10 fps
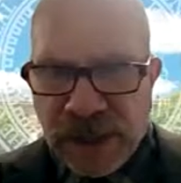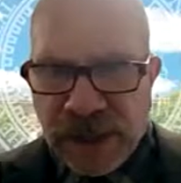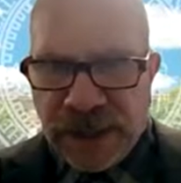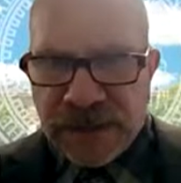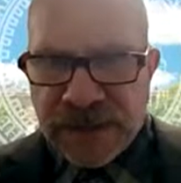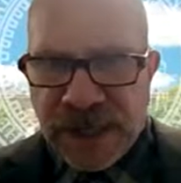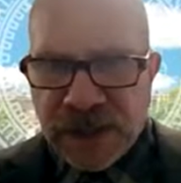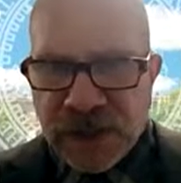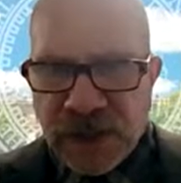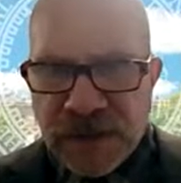and its
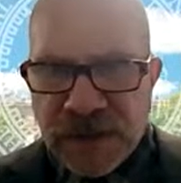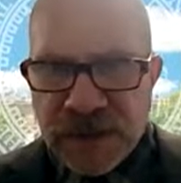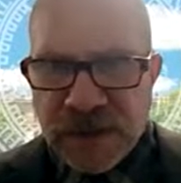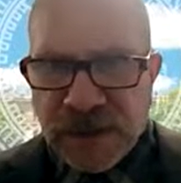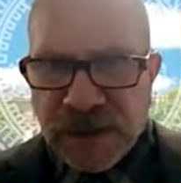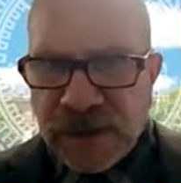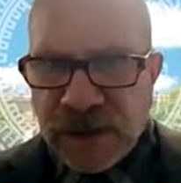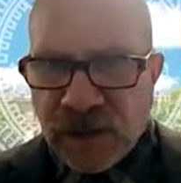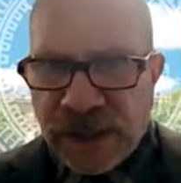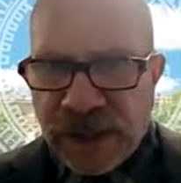sections.
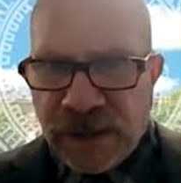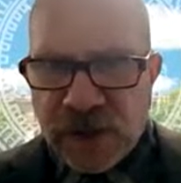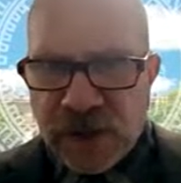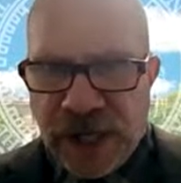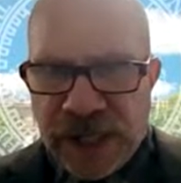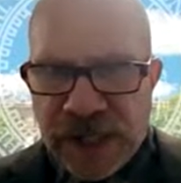Only other change